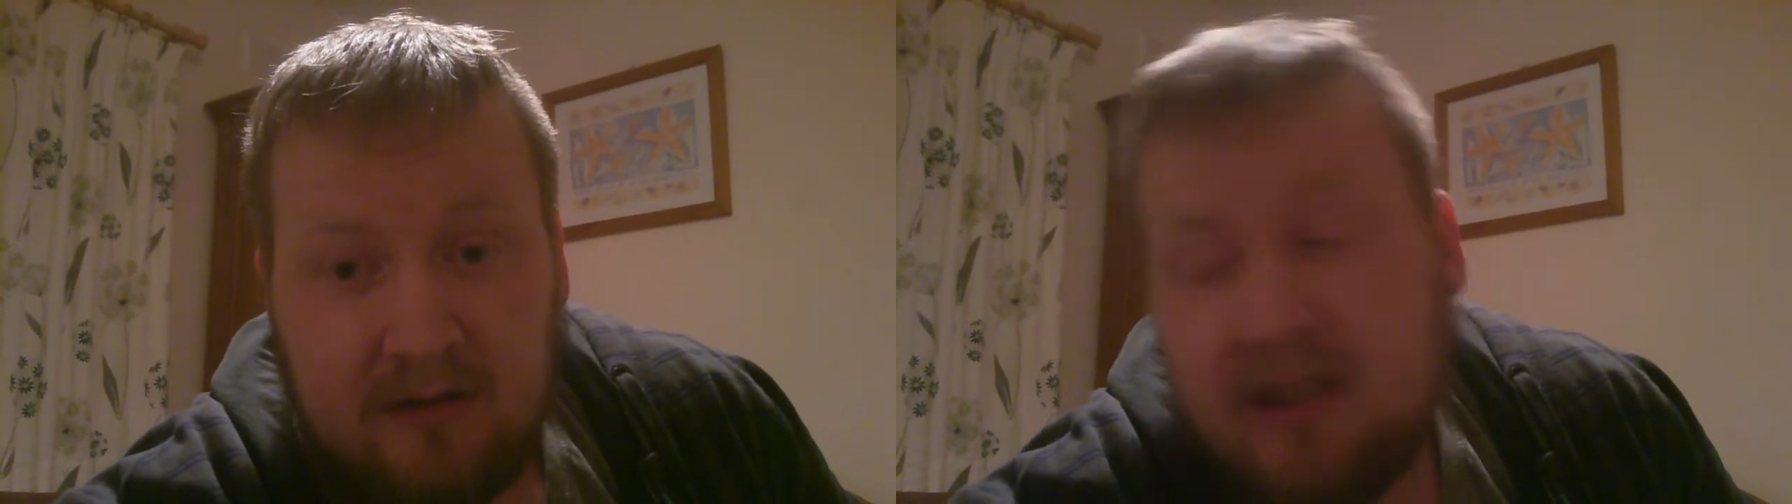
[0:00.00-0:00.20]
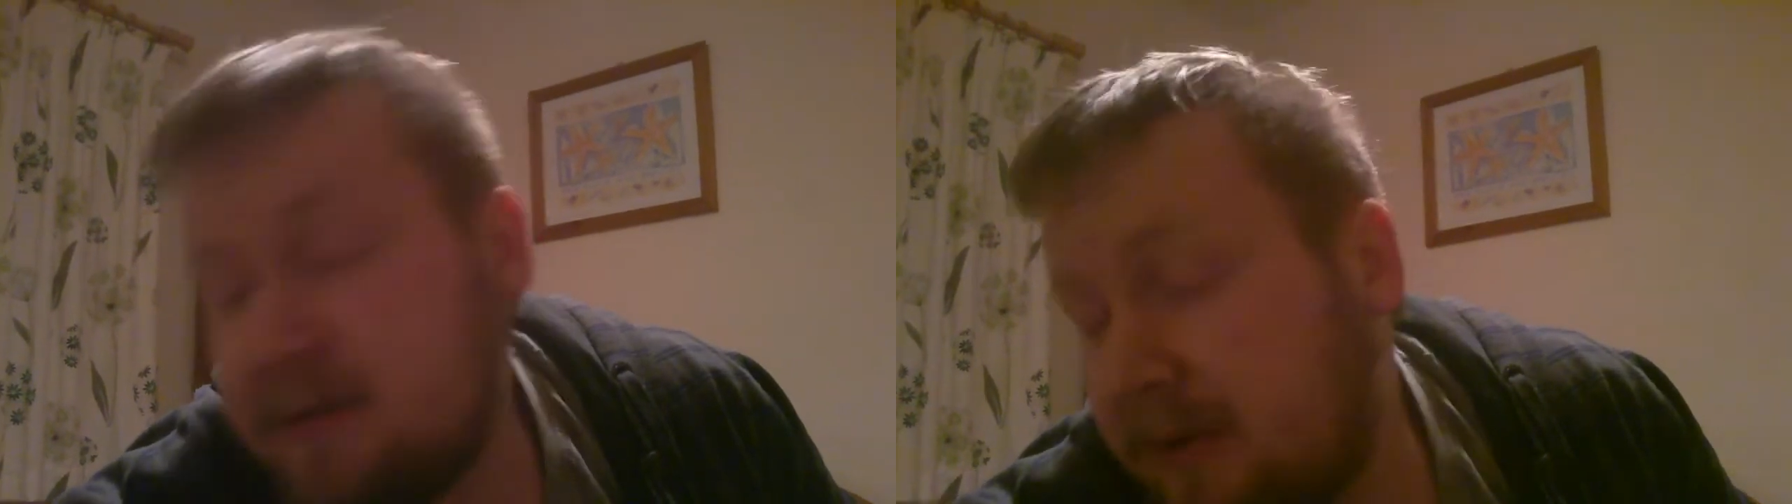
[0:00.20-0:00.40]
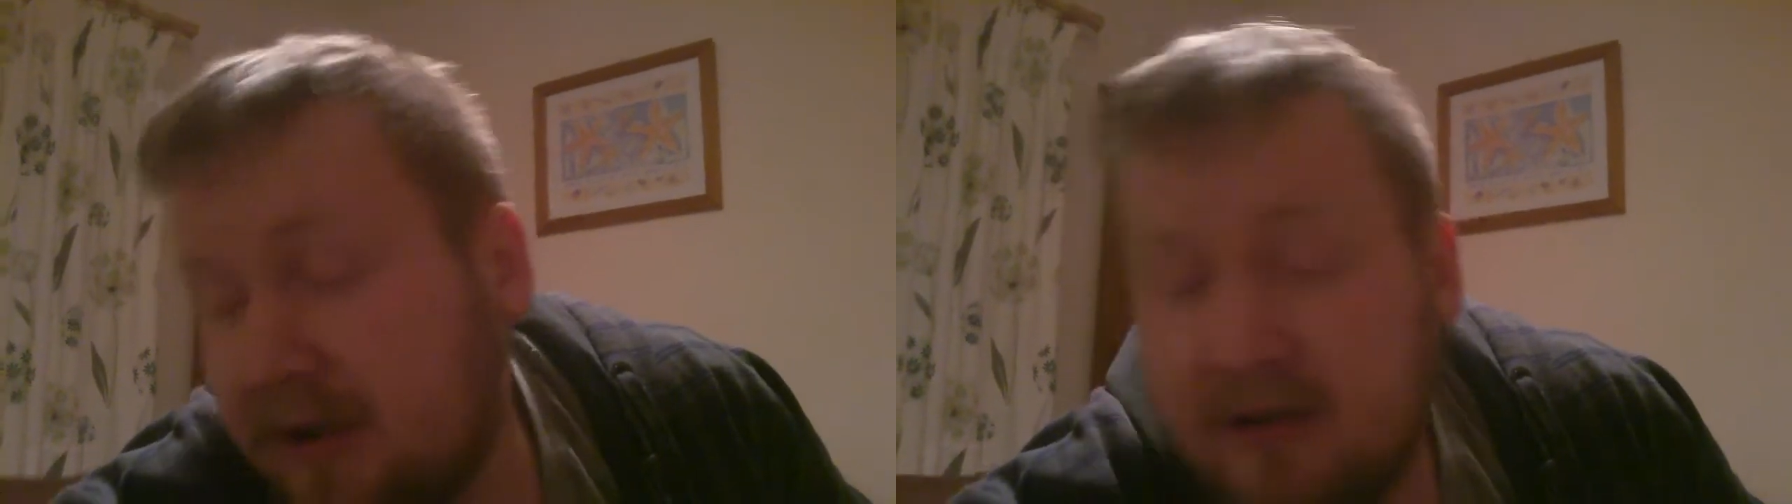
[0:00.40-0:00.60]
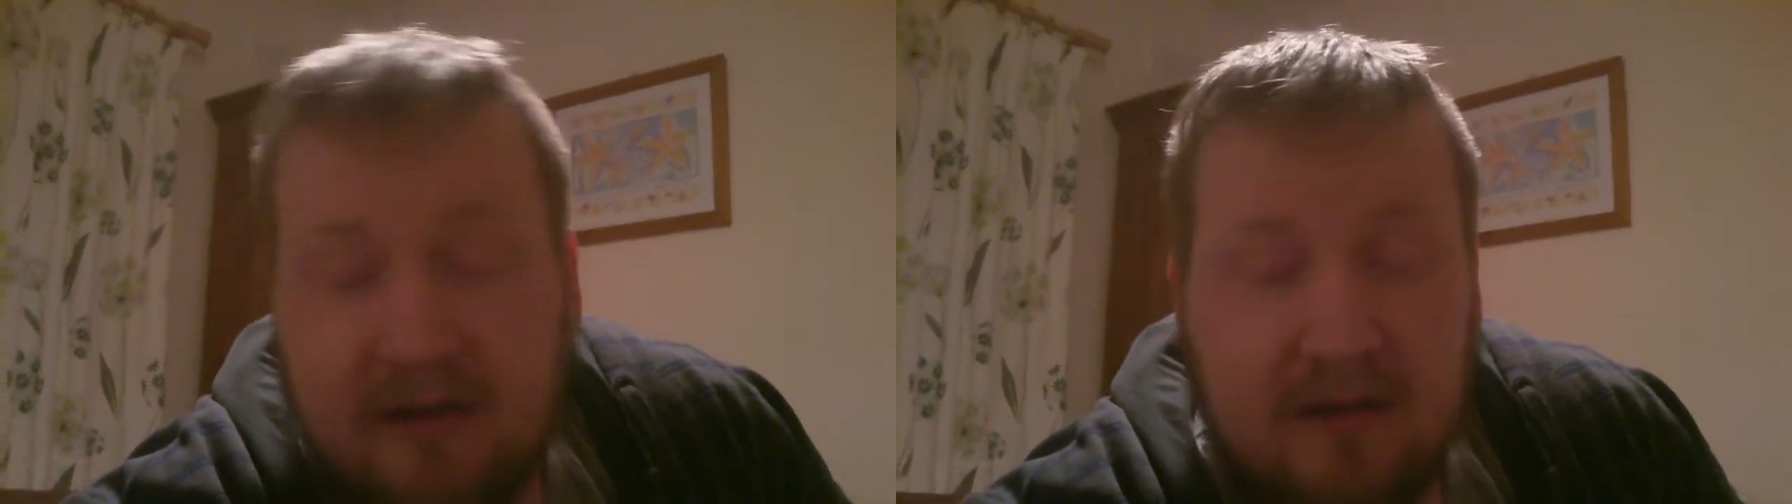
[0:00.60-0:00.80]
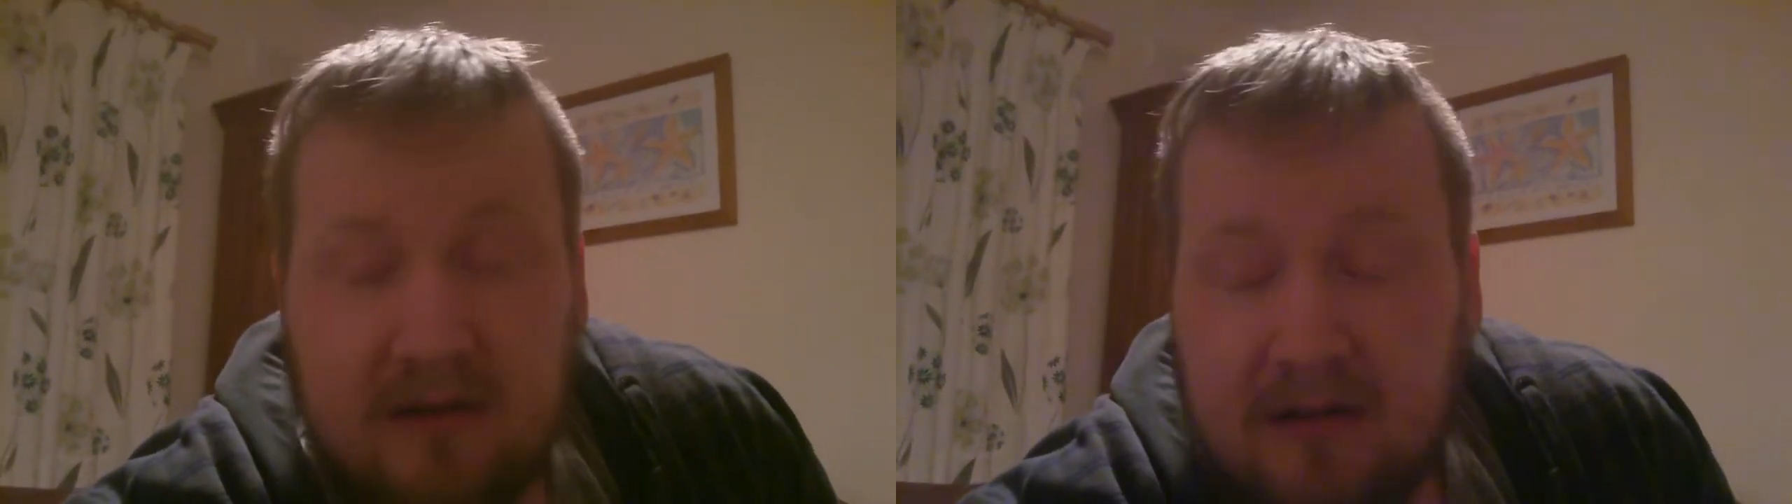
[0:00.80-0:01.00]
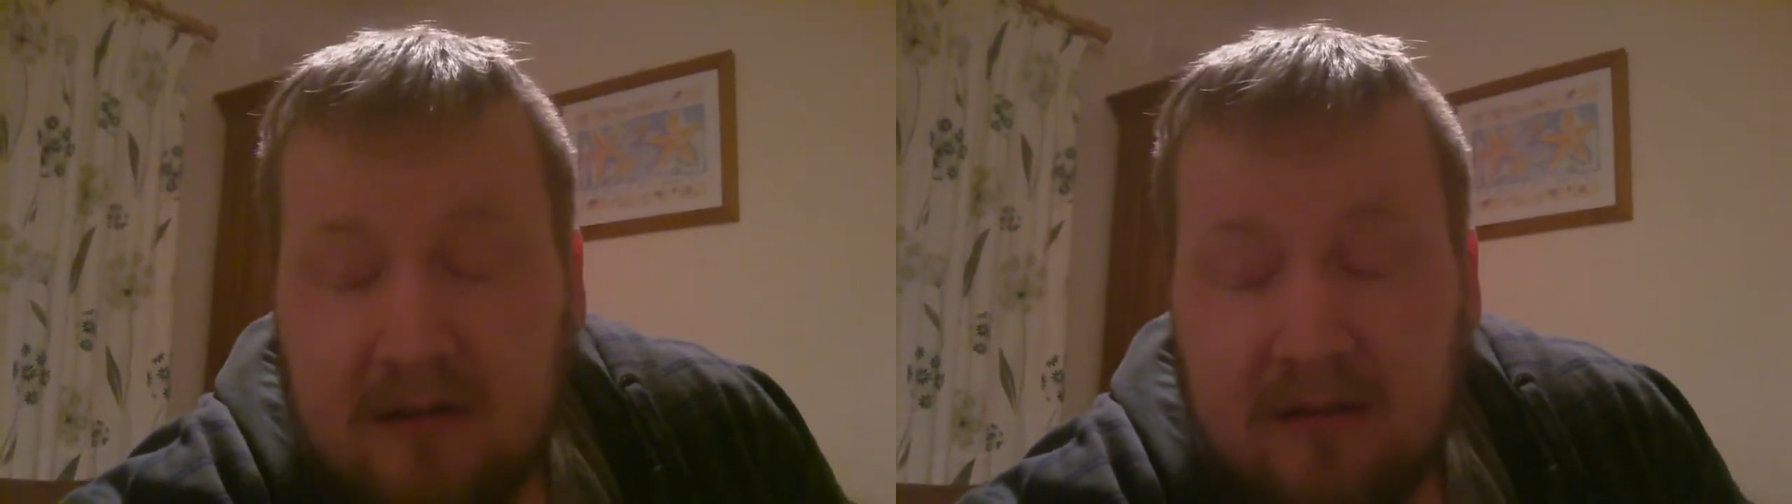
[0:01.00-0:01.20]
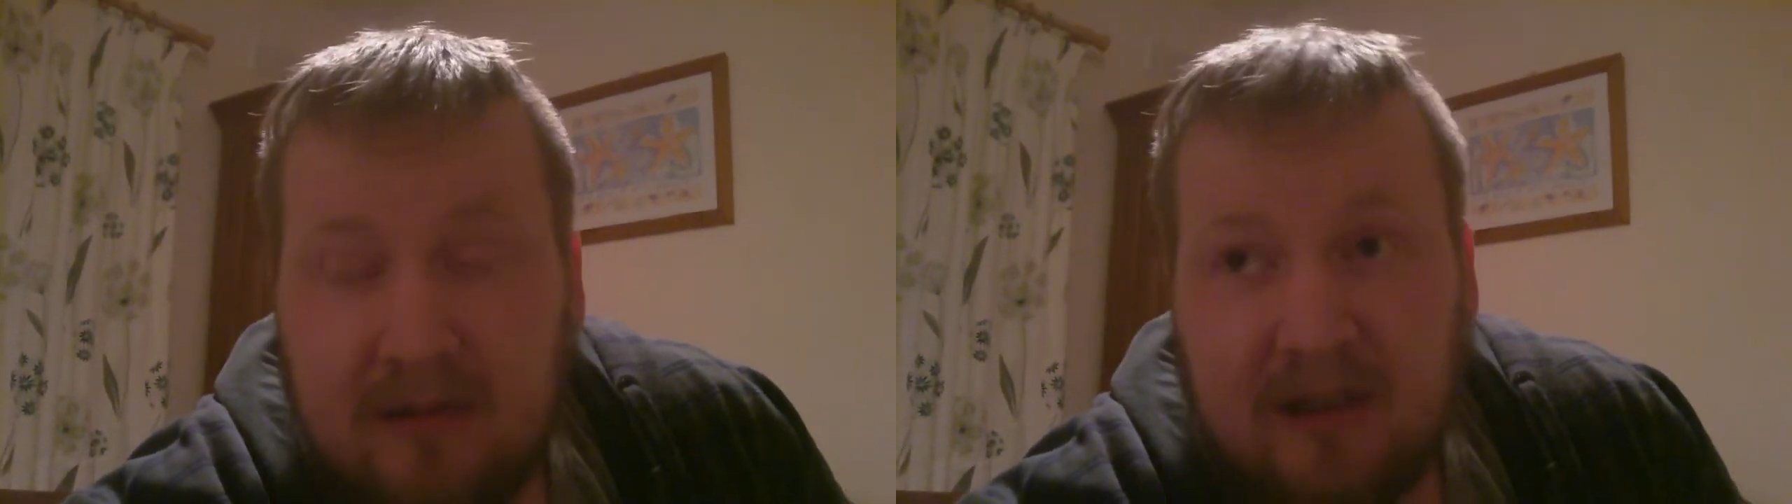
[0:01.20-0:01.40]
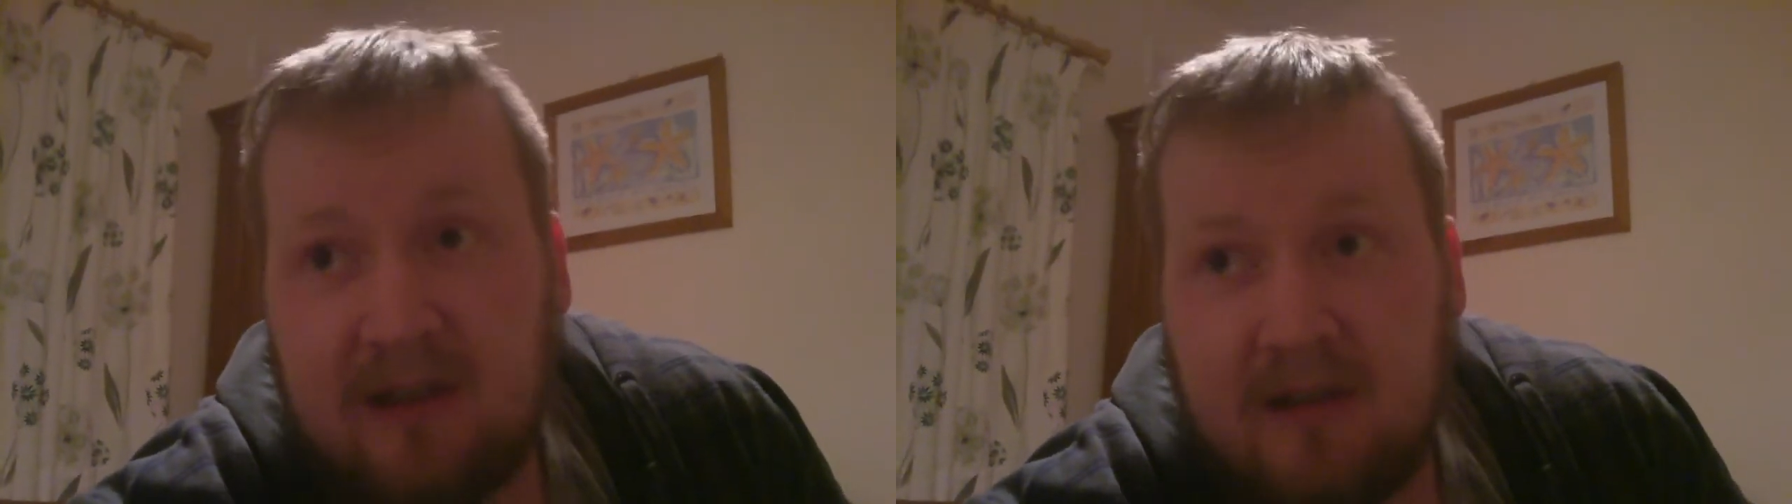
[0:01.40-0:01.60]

They support, well,